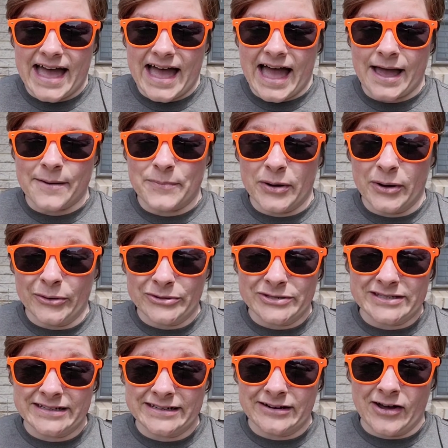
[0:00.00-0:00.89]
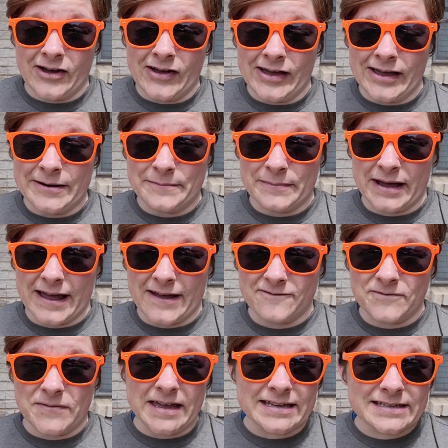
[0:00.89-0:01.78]
I posted on my
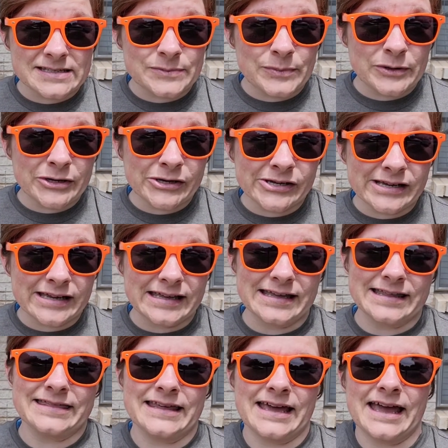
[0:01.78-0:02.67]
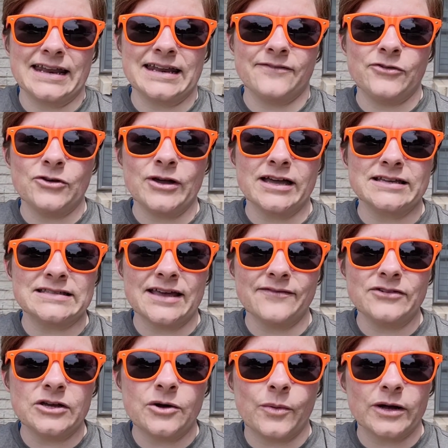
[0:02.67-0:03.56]
Facebook that if you guys
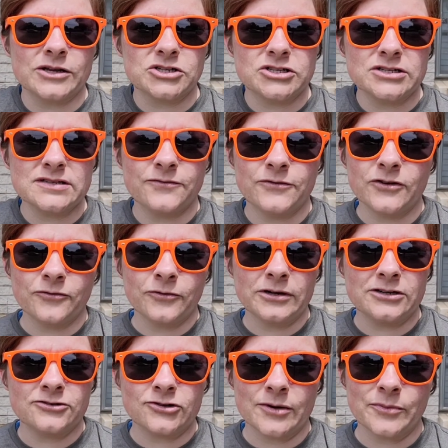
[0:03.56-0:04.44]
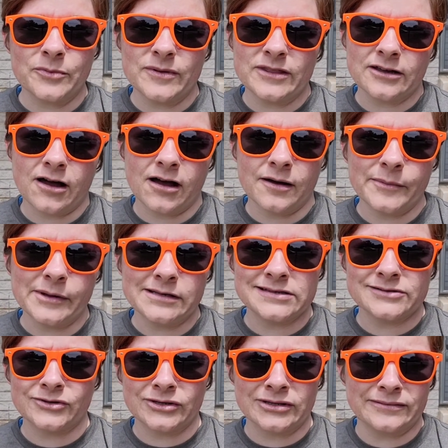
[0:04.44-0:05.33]
have any questions, feel free to drop them in the
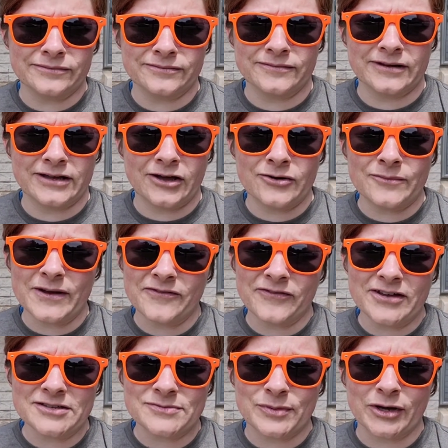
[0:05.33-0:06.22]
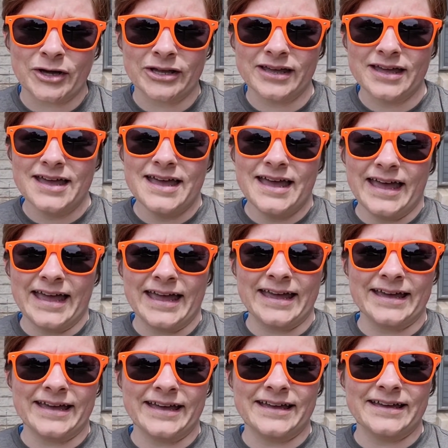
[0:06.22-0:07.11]
comments or go to my Facebook
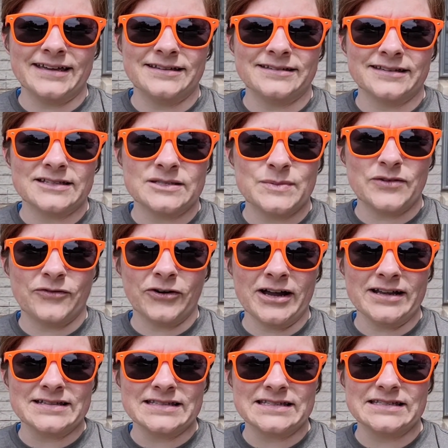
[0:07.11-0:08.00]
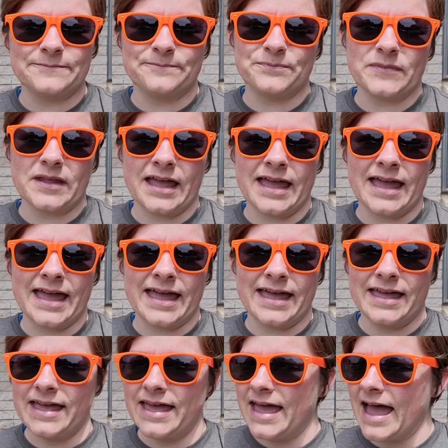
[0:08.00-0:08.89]
and let's be friends.
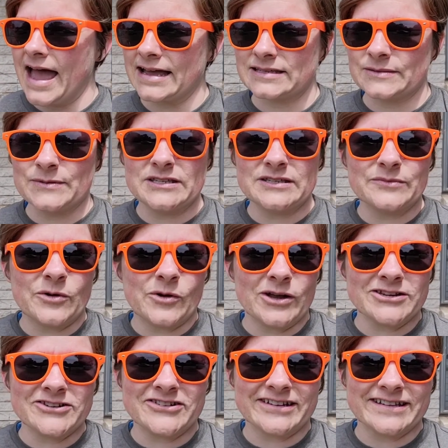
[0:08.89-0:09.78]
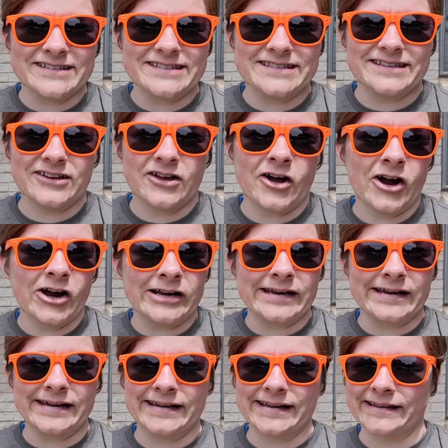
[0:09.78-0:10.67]
Ask me some questions.
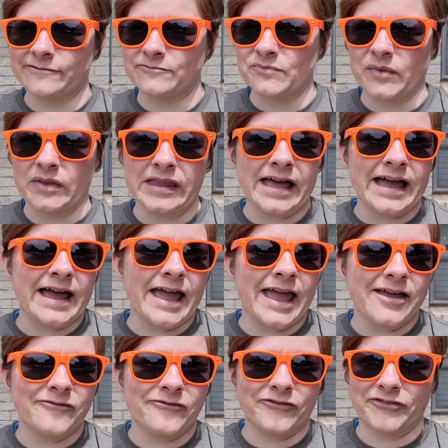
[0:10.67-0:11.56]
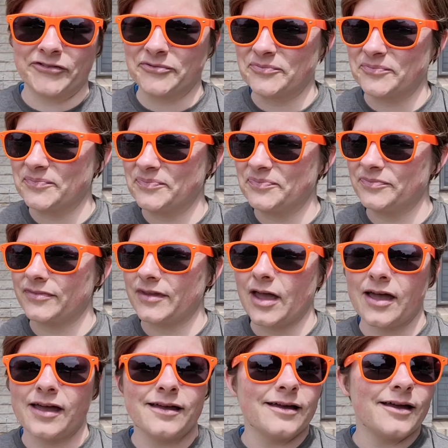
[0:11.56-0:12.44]
Gardening, life,
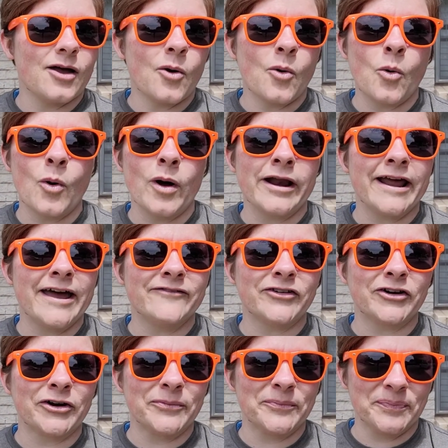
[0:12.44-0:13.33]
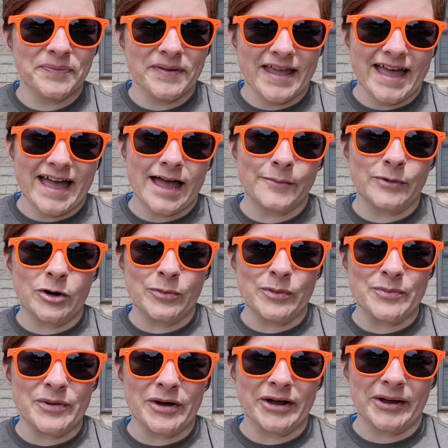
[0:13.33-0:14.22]
whatever. I'm an
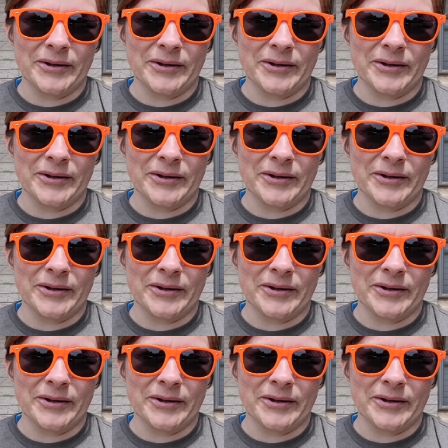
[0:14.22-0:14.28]
open book.